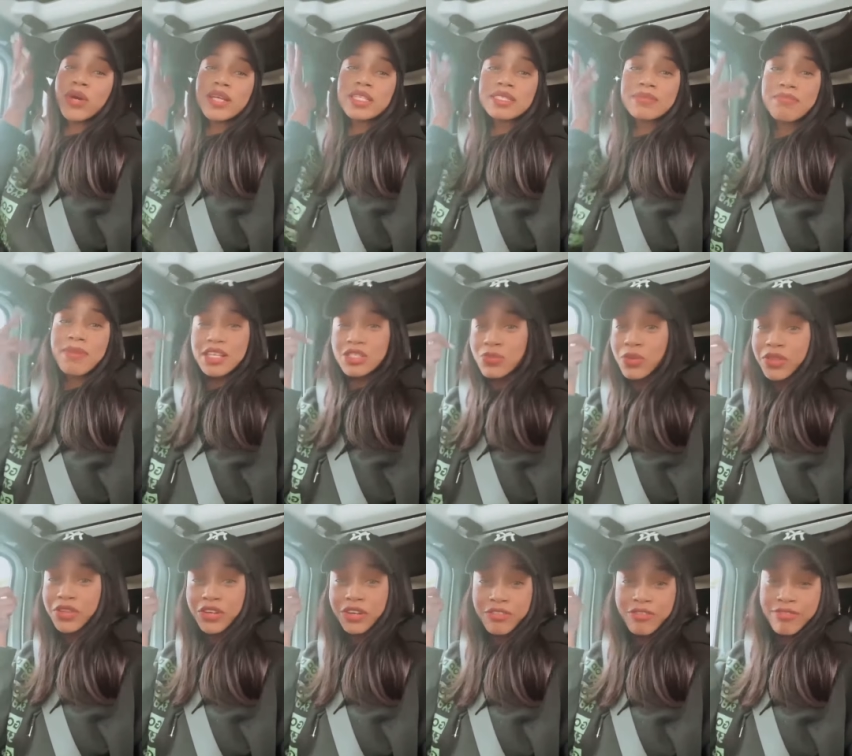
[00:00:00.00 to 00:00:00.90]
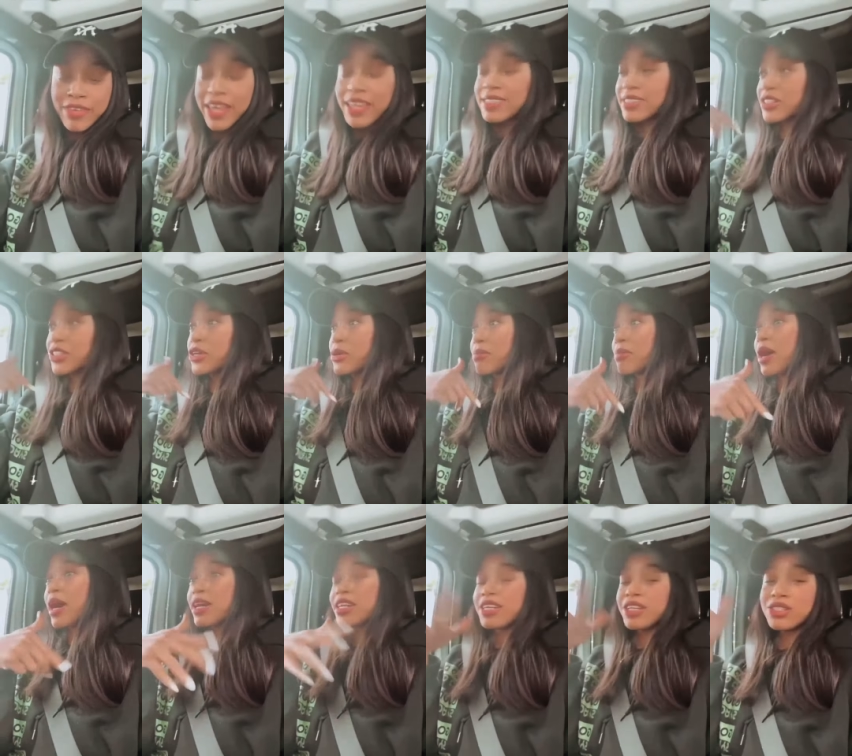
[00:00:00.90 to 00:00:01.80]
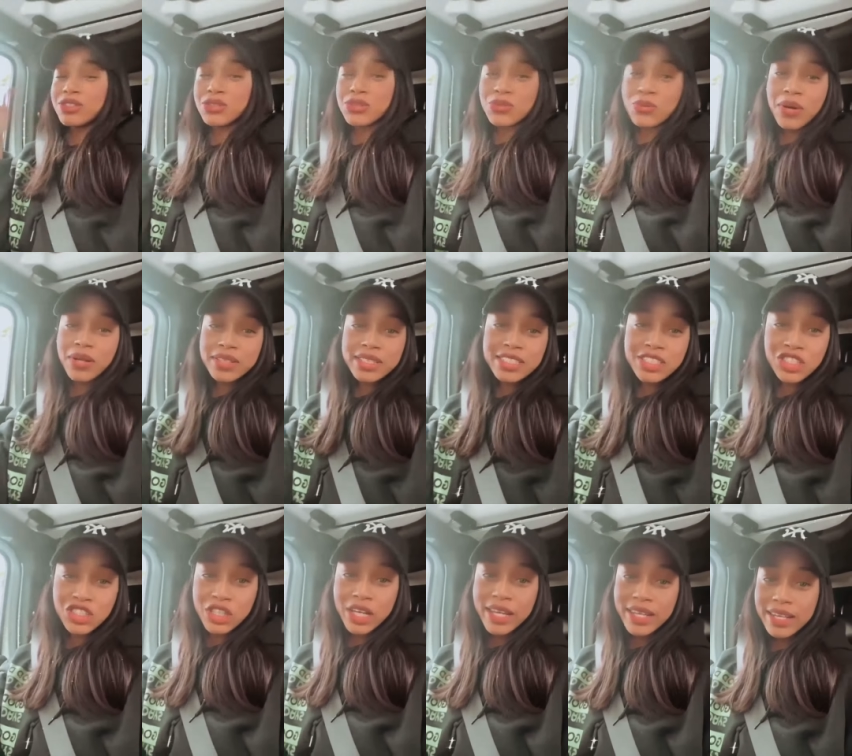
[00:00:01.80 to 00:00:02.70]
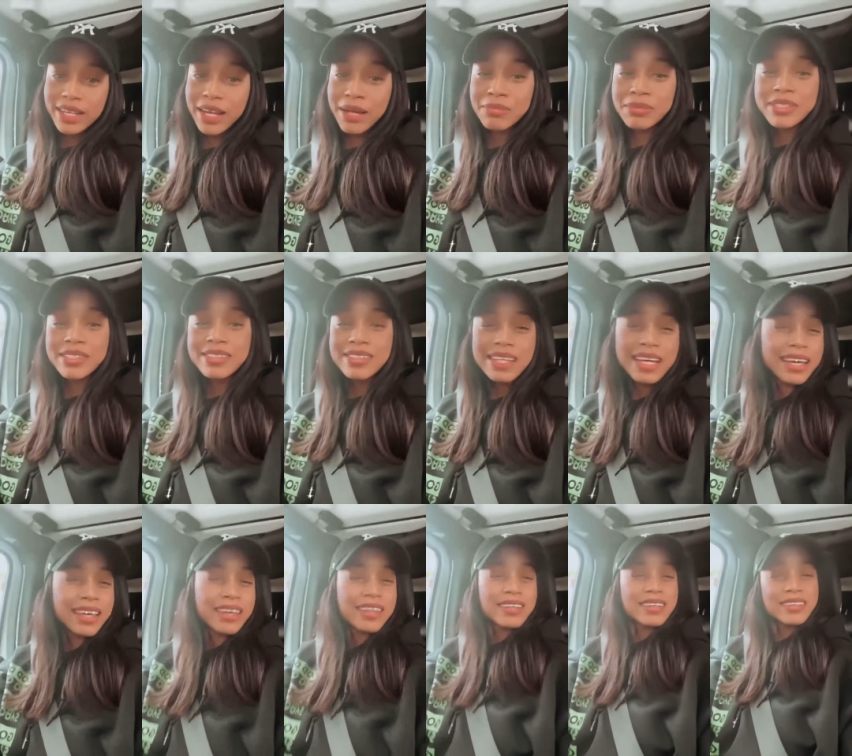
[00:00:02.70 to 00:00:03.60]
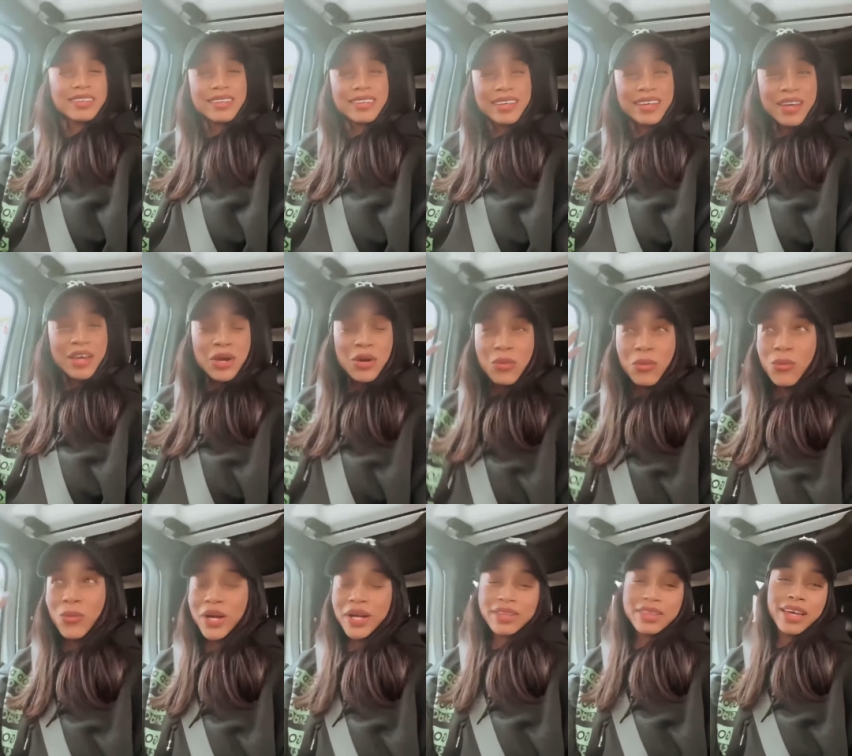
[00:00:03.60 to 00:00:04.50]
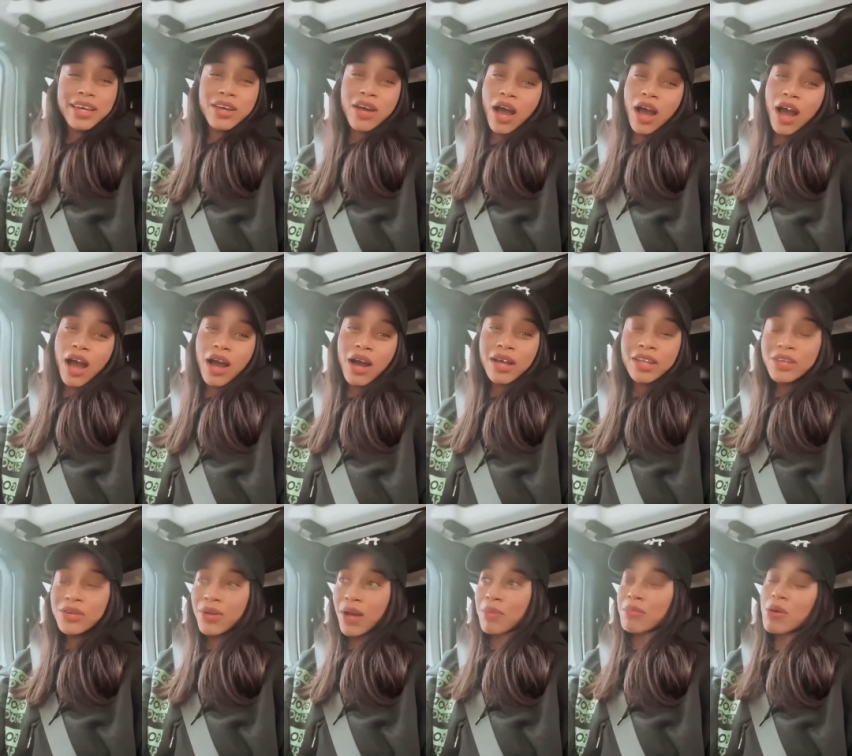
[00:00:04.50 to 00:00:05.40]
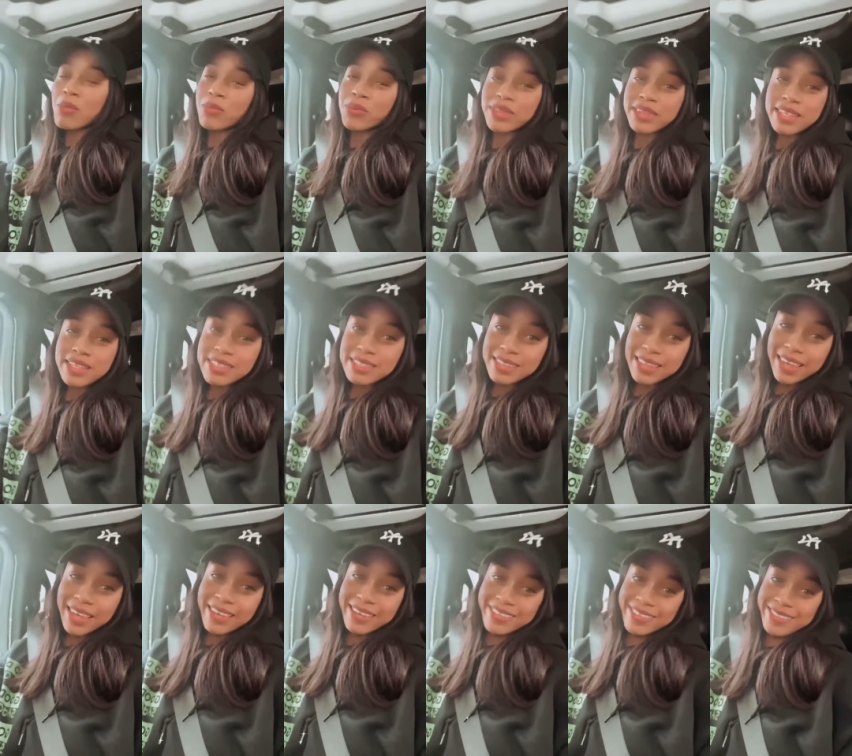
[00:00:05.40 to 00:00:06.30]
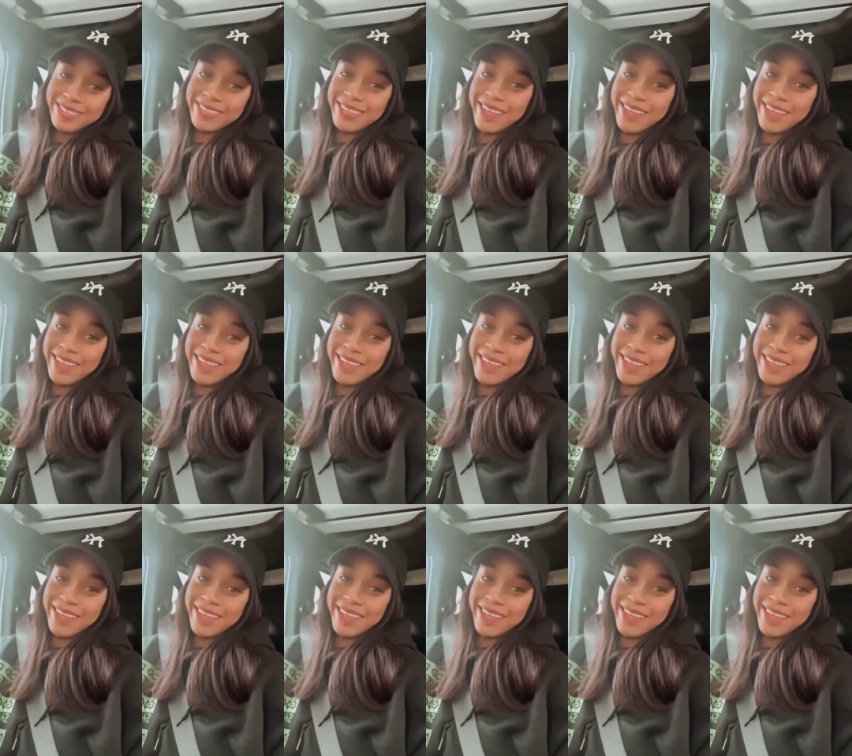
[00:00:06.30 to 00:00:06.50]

just mess with your face and your body and do all this shit. And I'm just like, where, like, how do you come up with these things?